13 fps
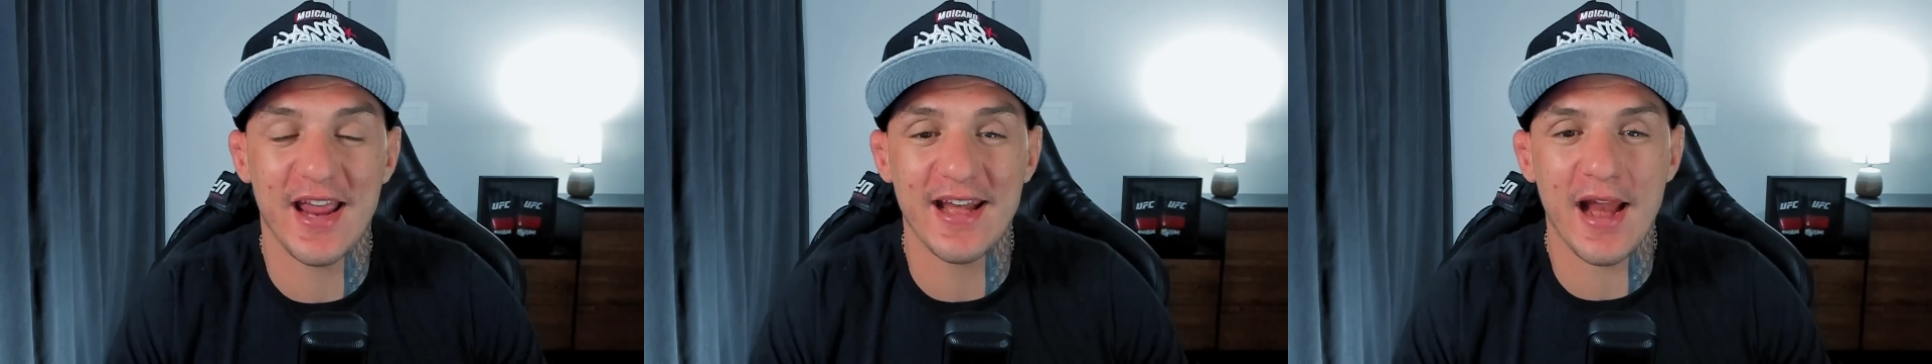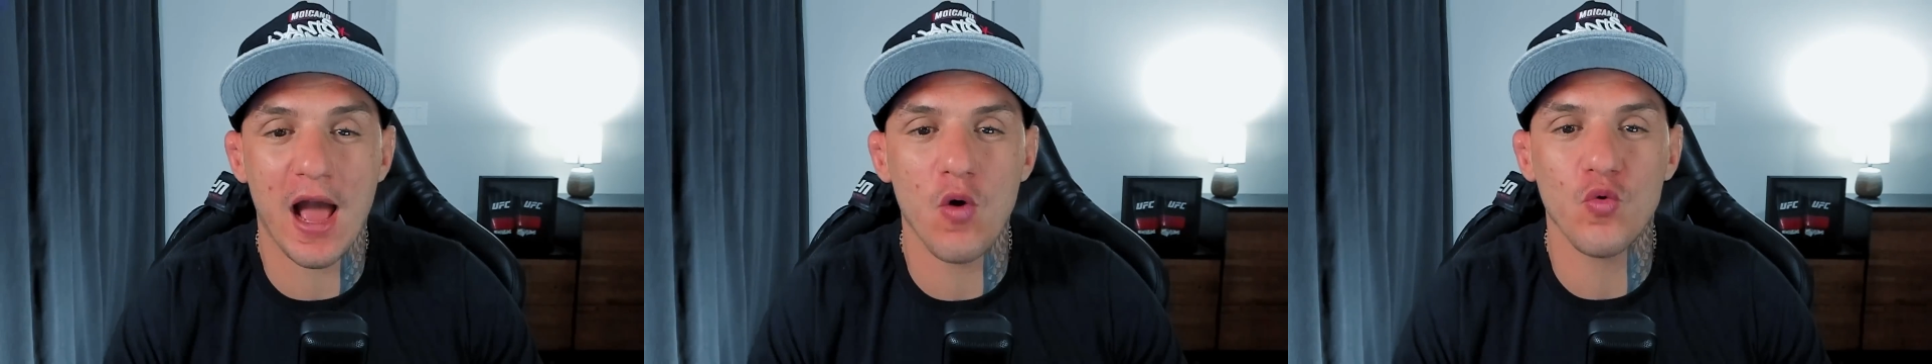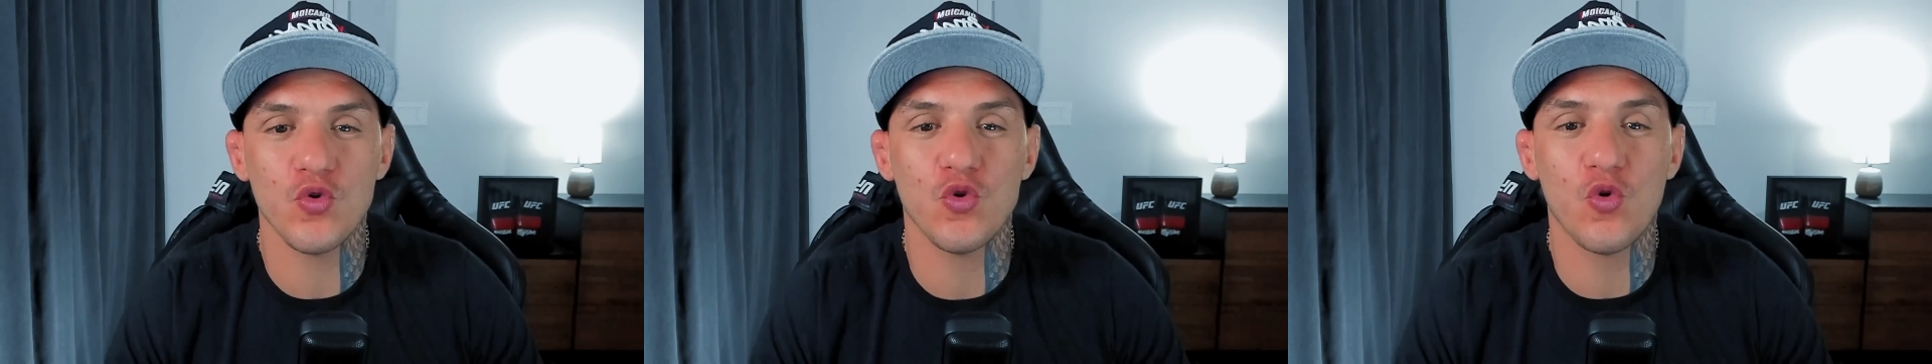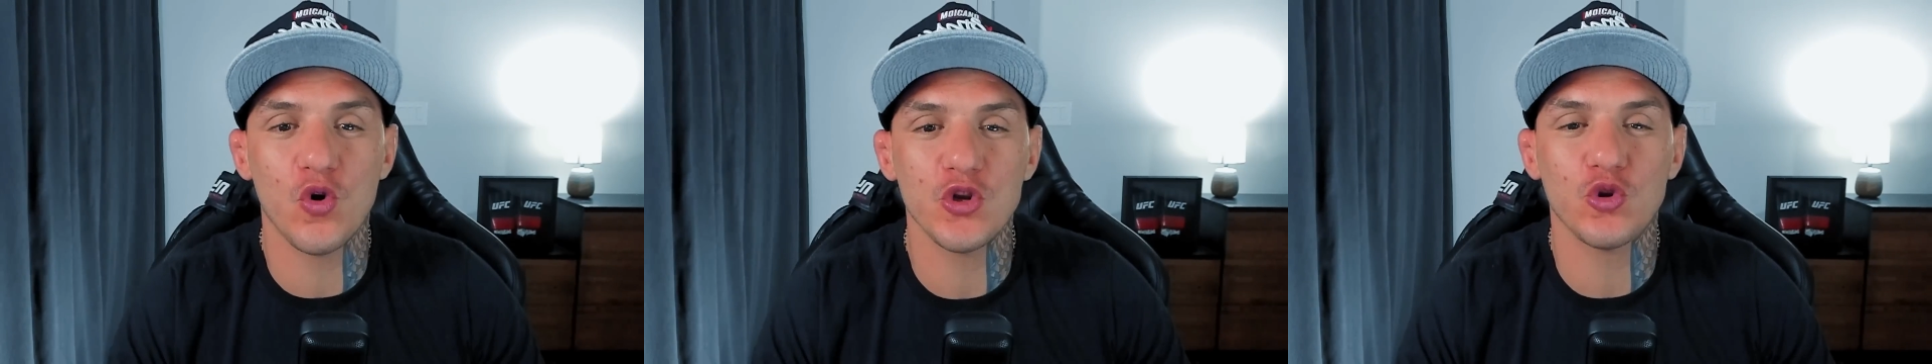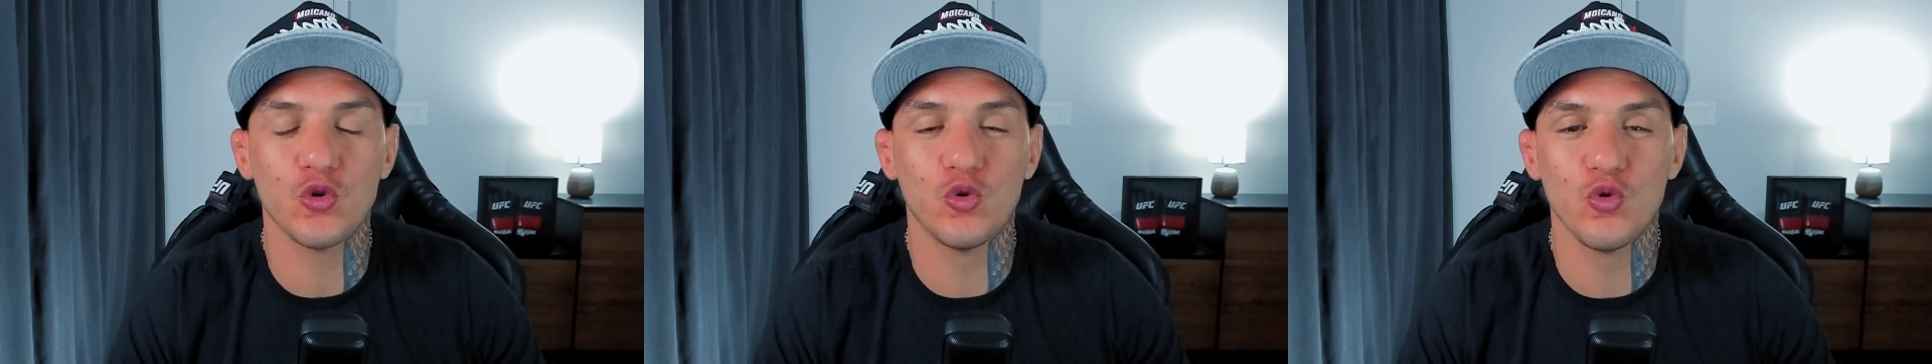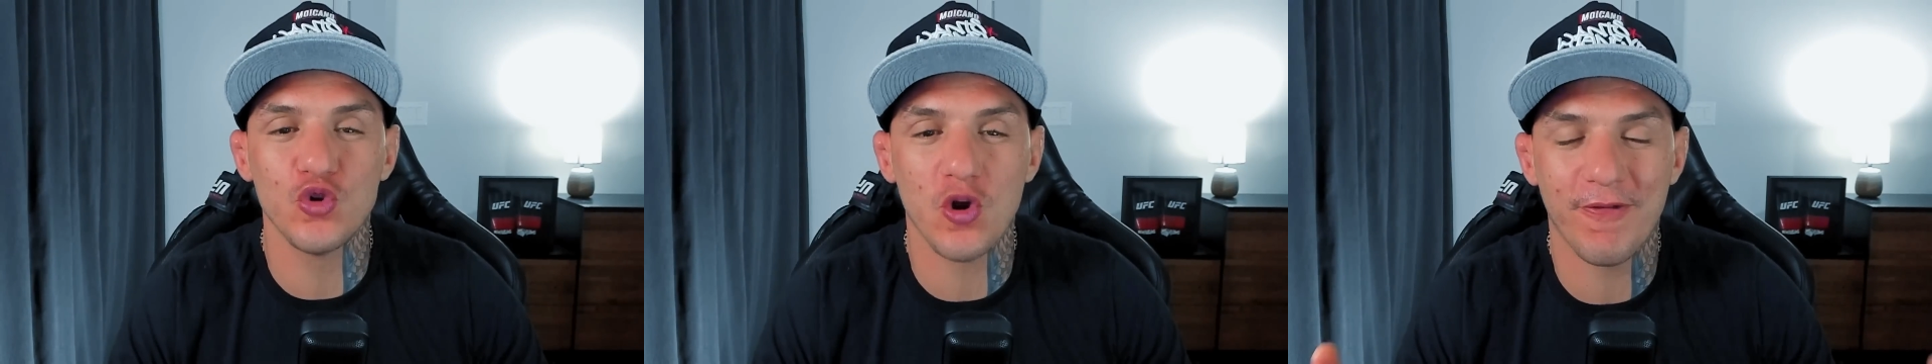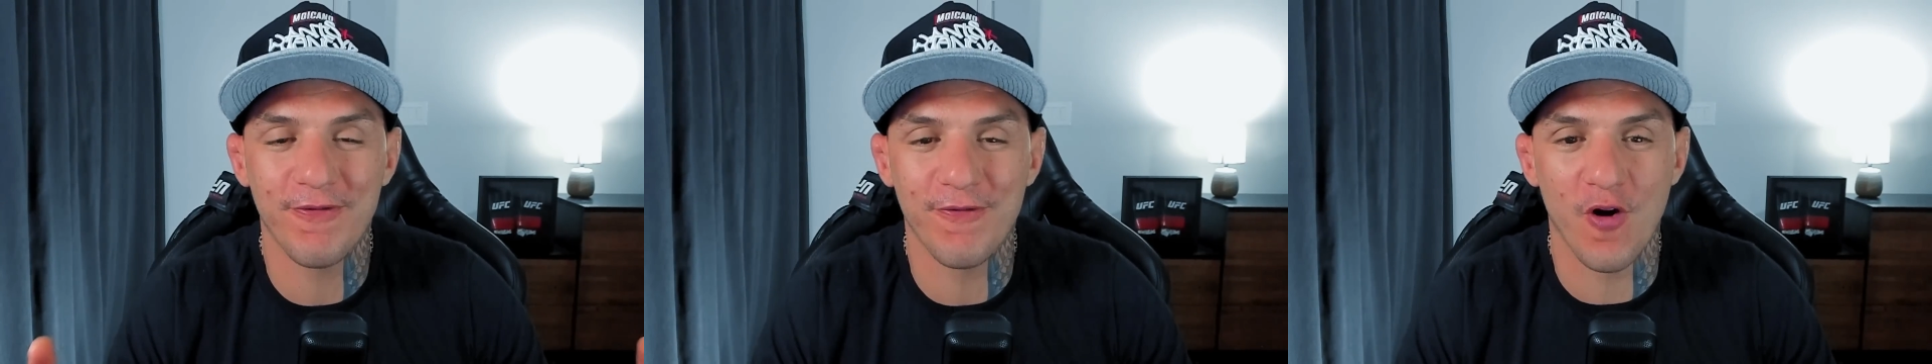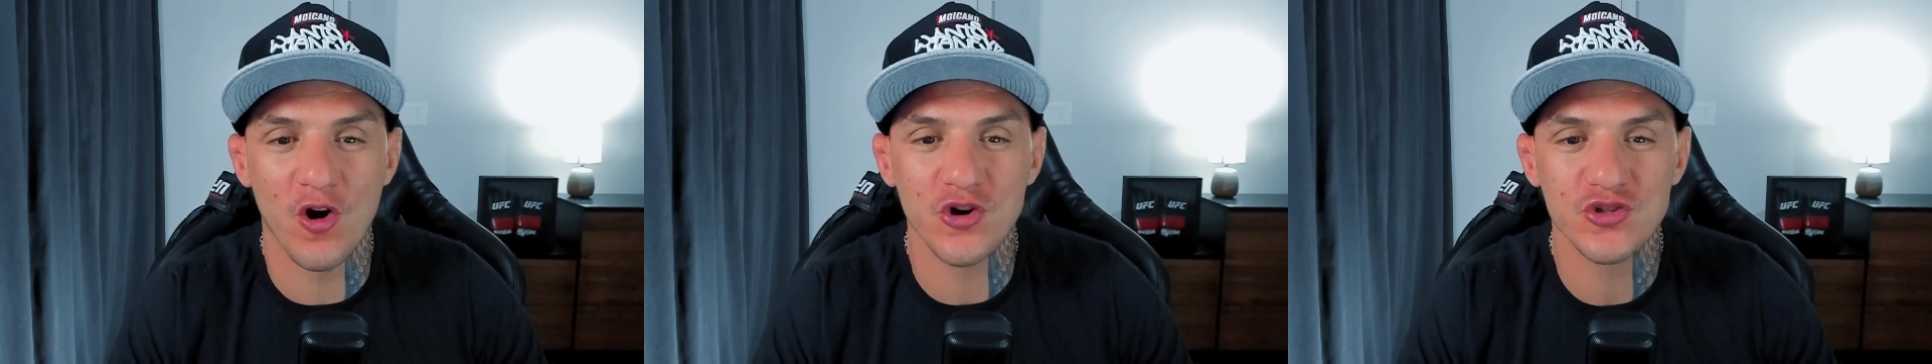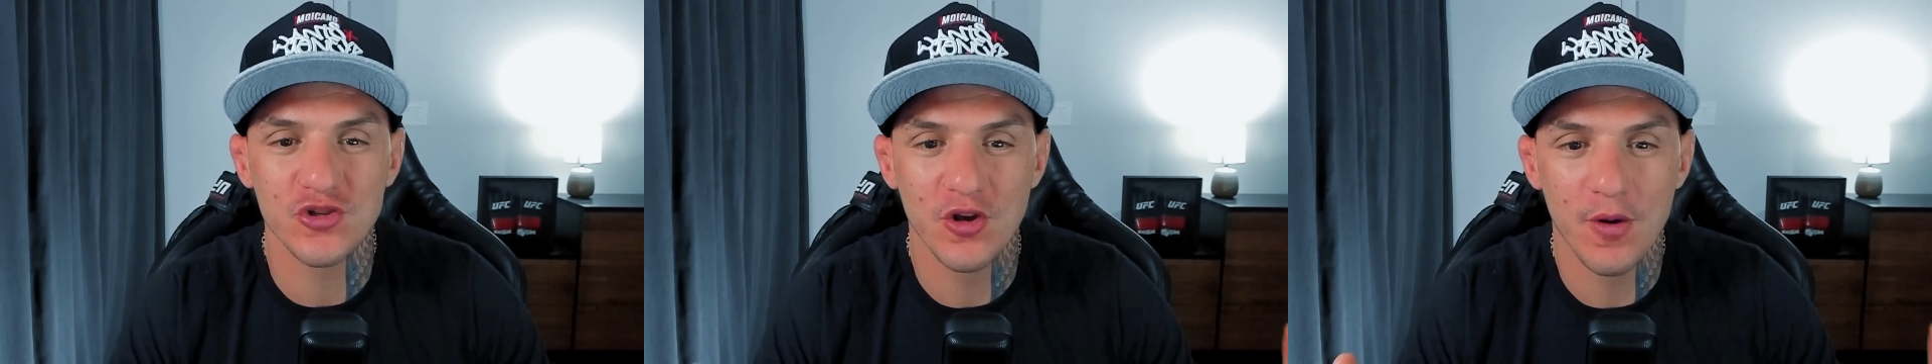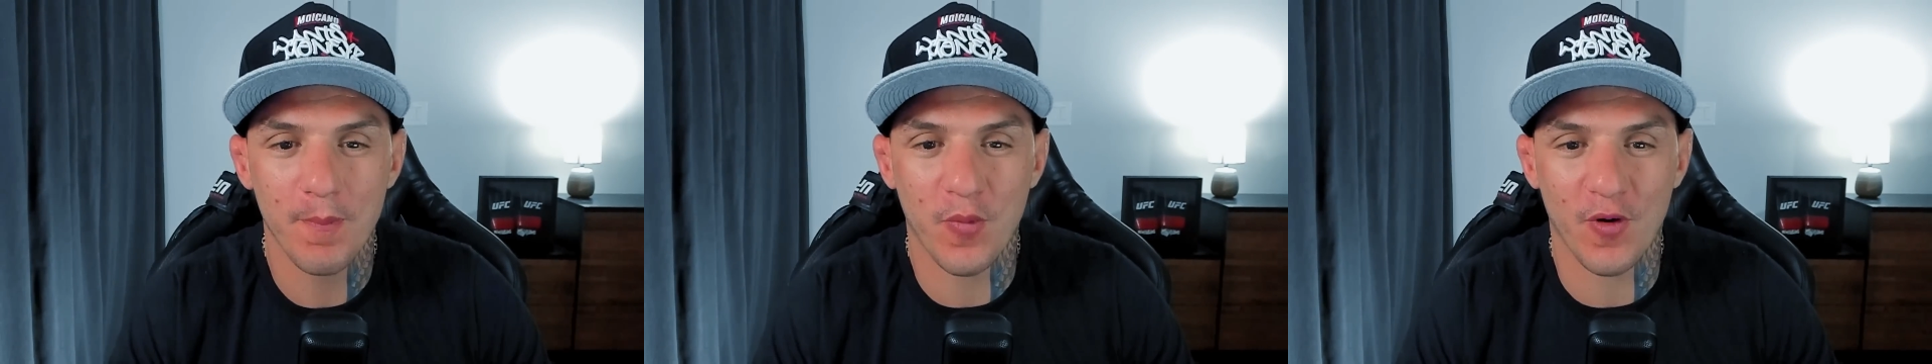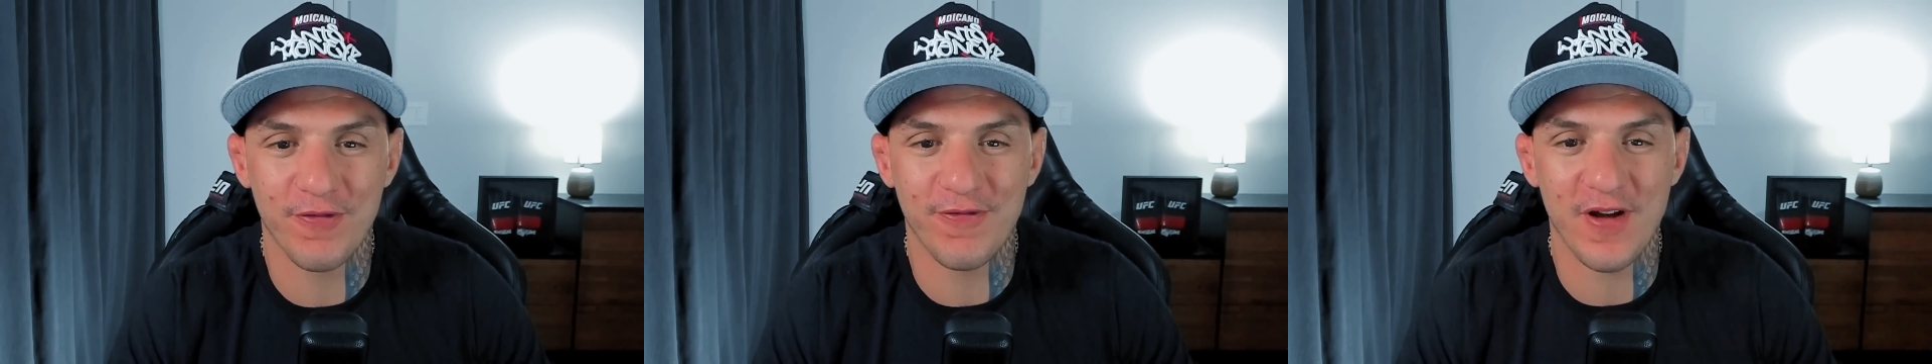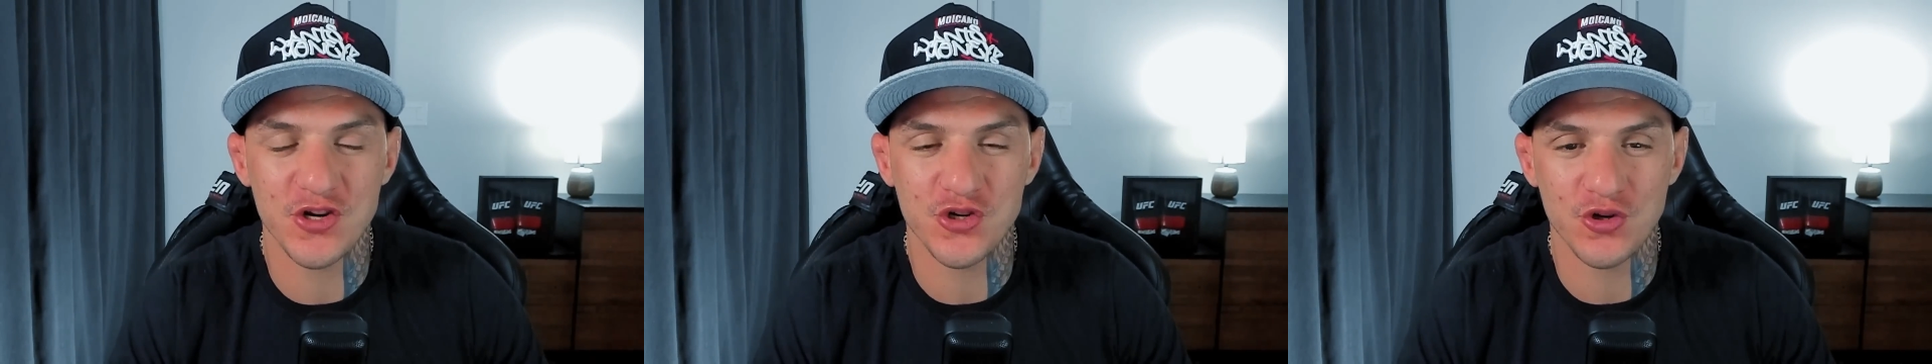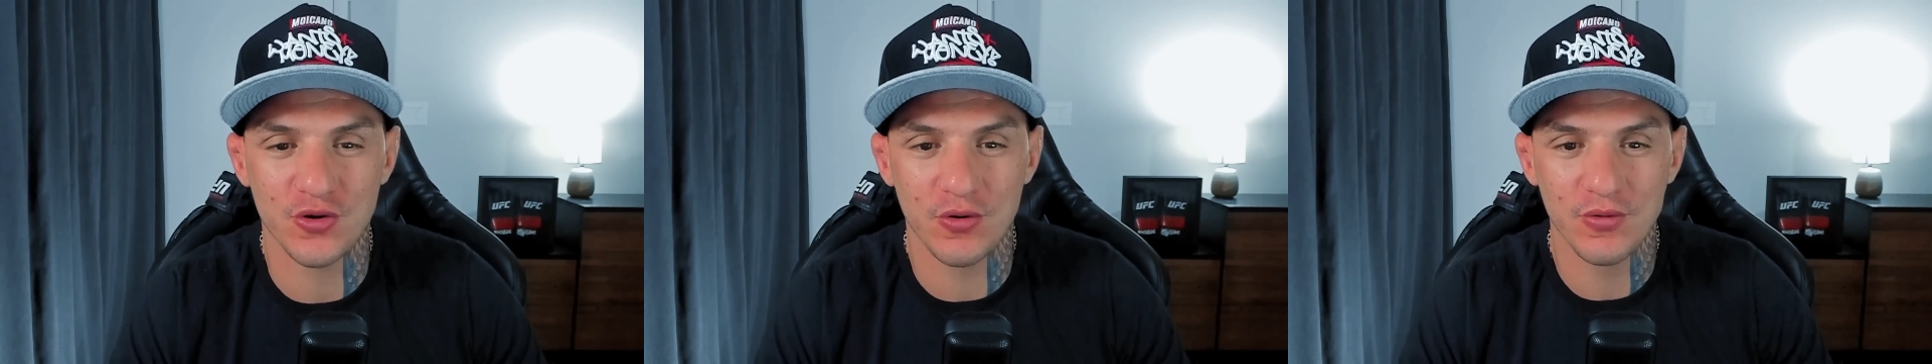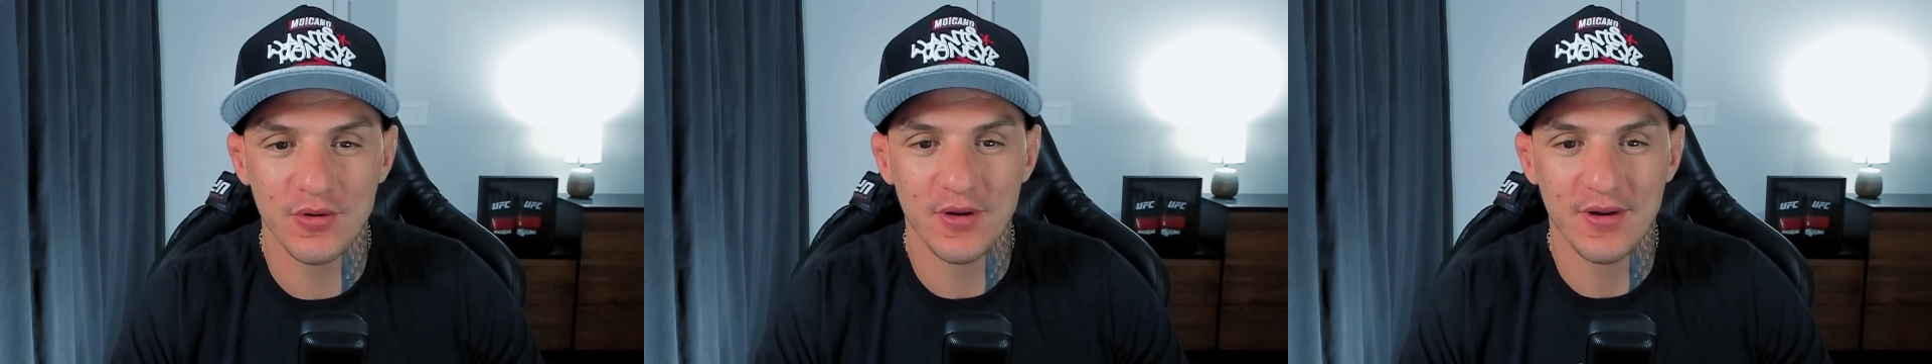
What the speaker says: and now you're going to do your first professional